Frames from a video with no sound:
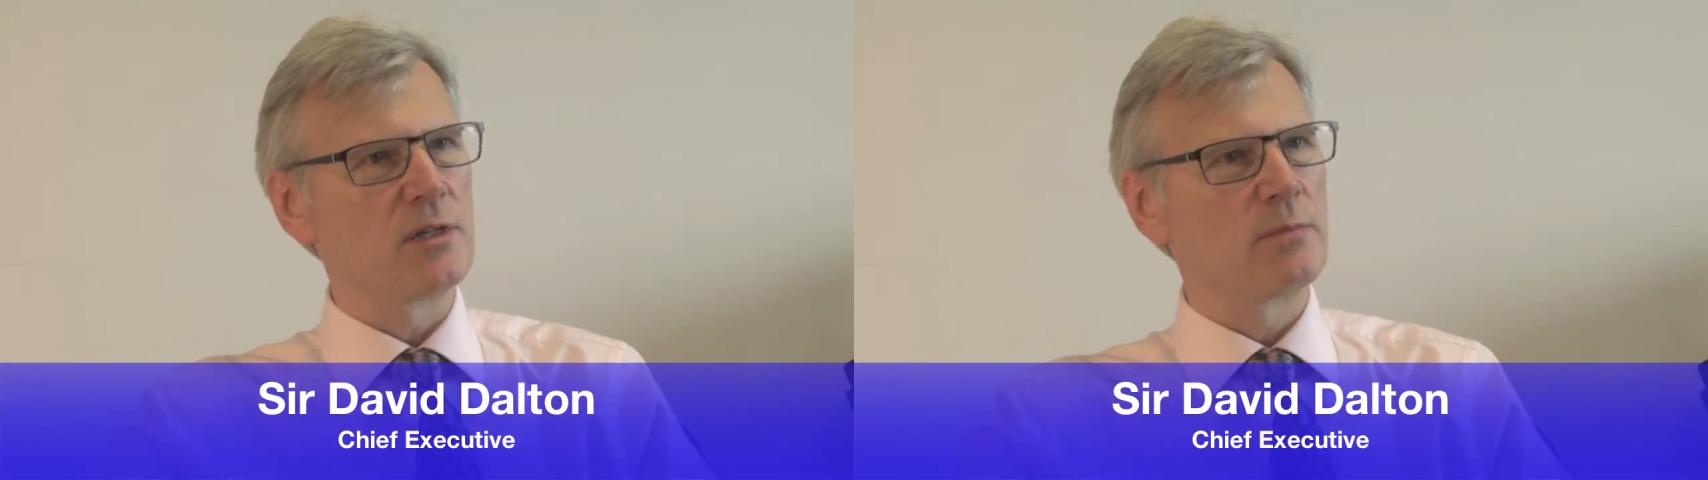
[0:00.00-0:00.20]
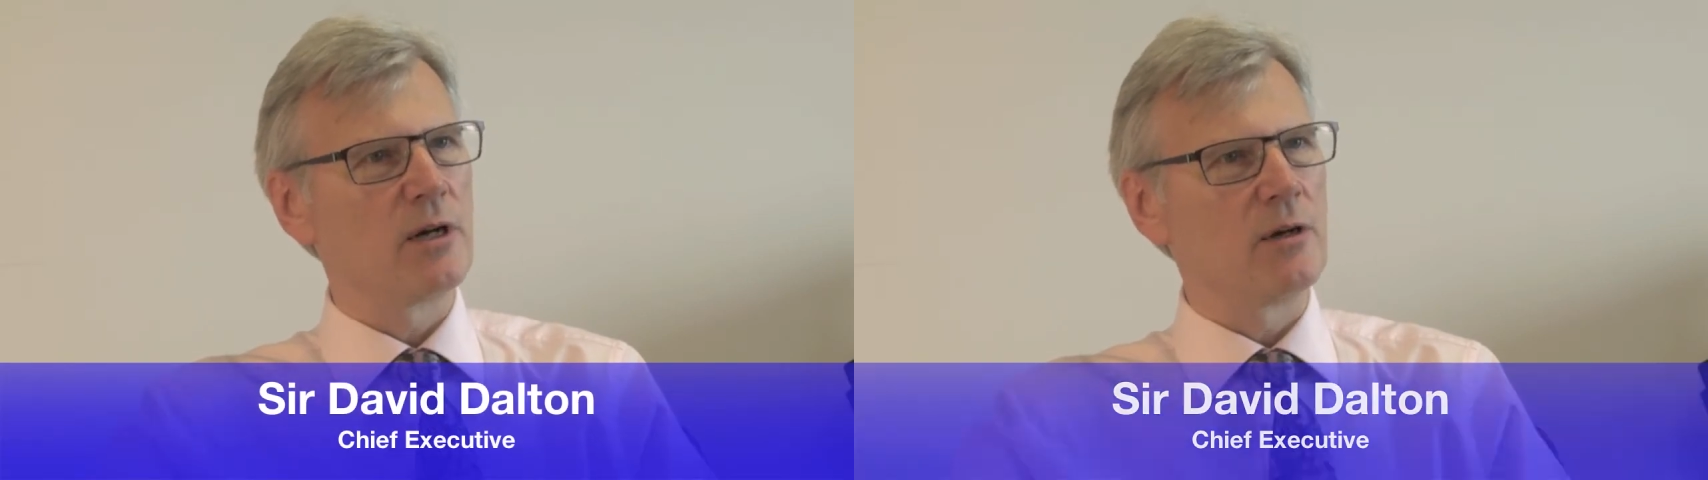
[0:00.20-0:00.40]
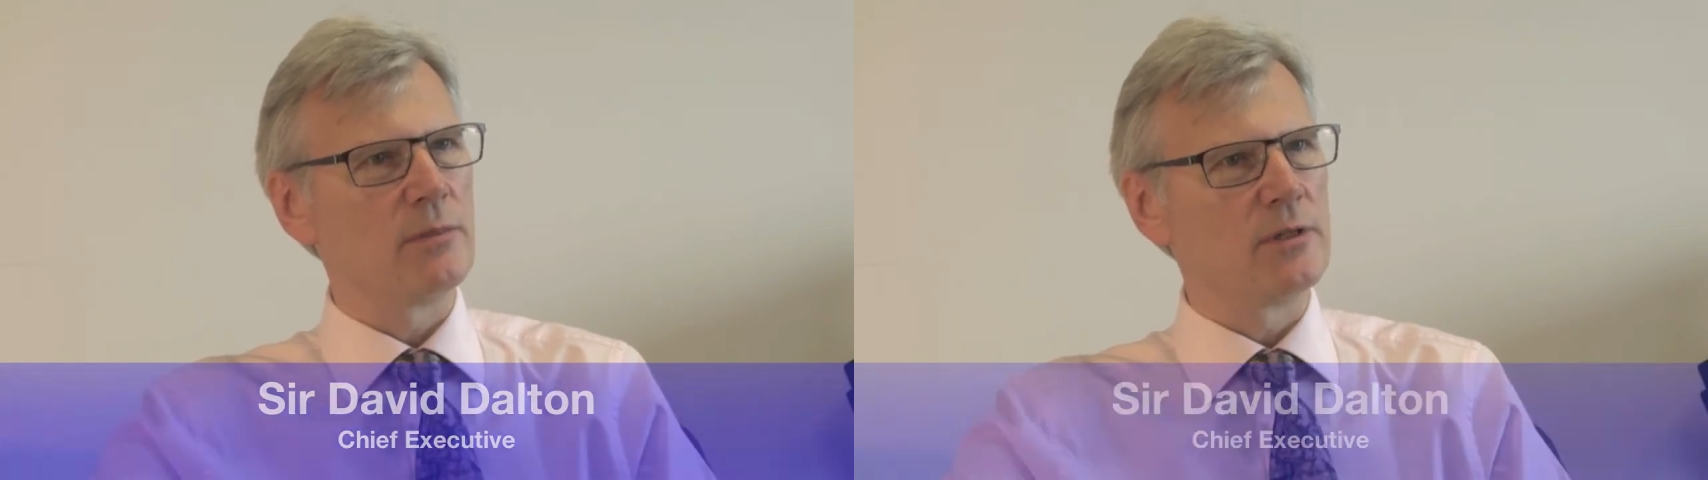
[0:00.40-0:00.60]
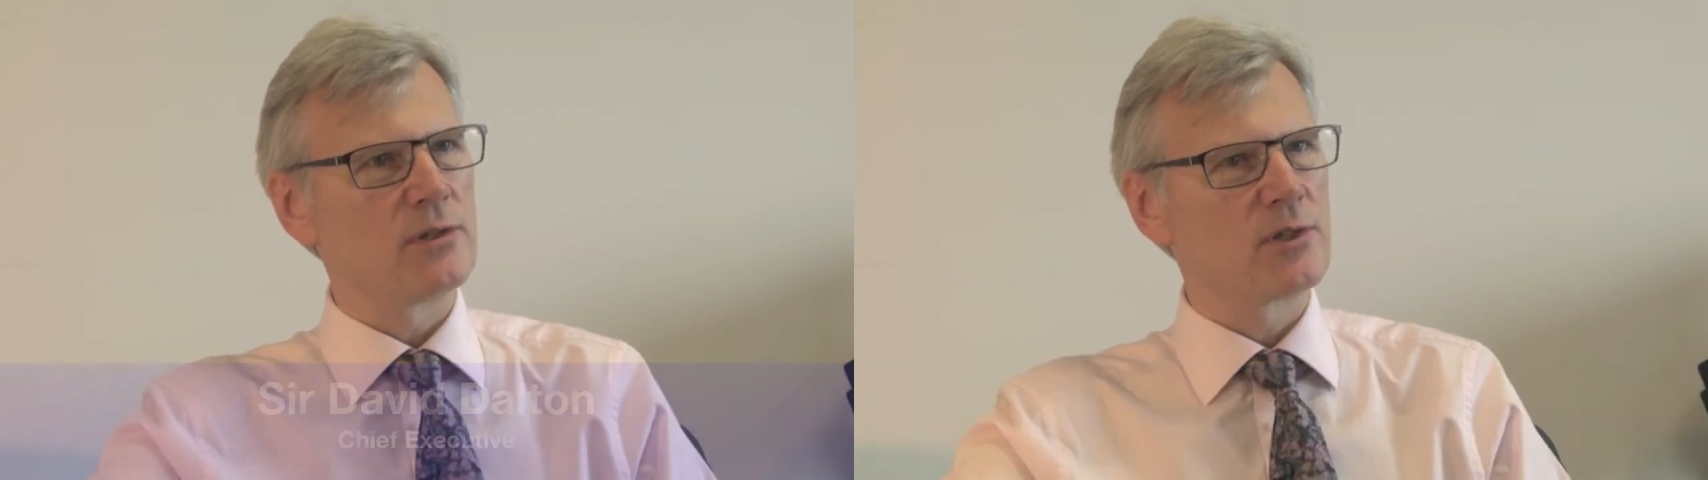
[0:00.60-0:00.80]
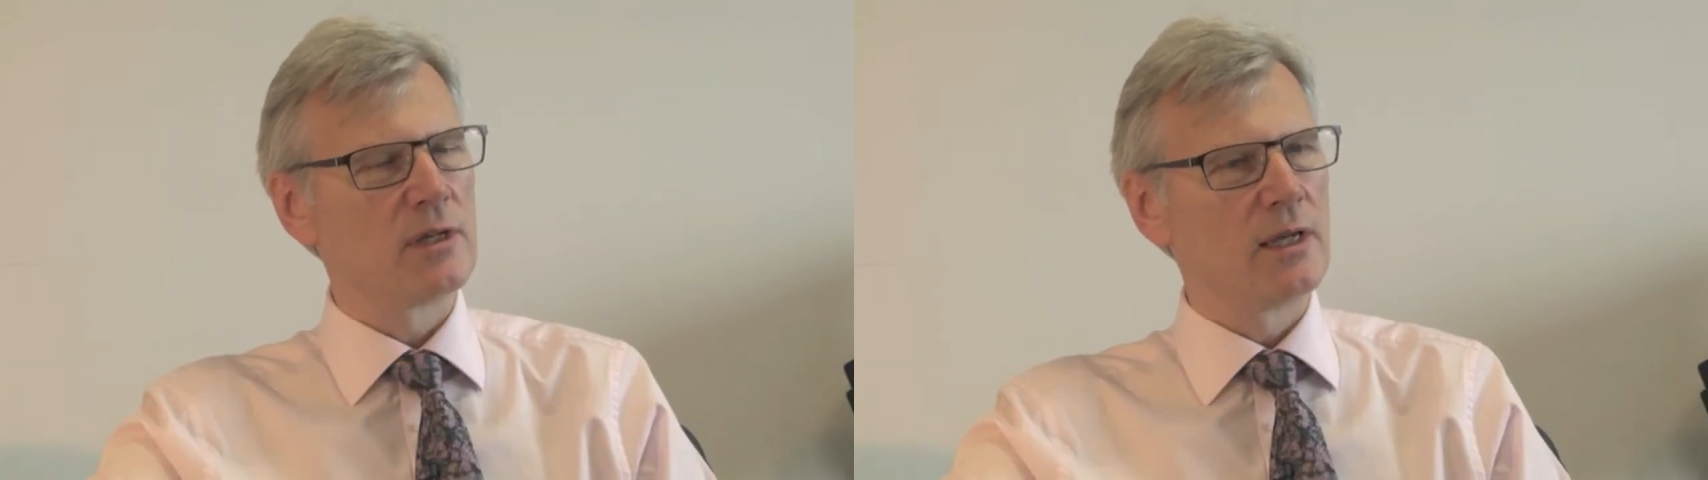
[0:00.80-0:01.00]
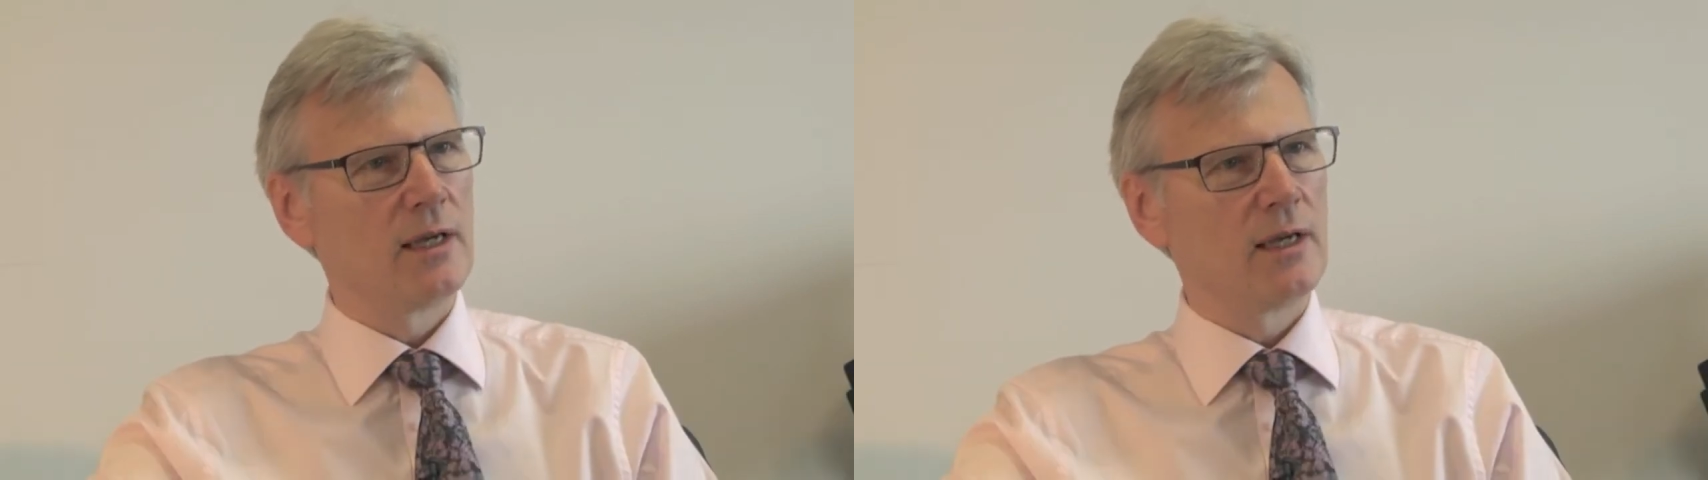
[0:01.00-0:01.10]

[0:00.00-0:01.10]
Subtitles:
departments.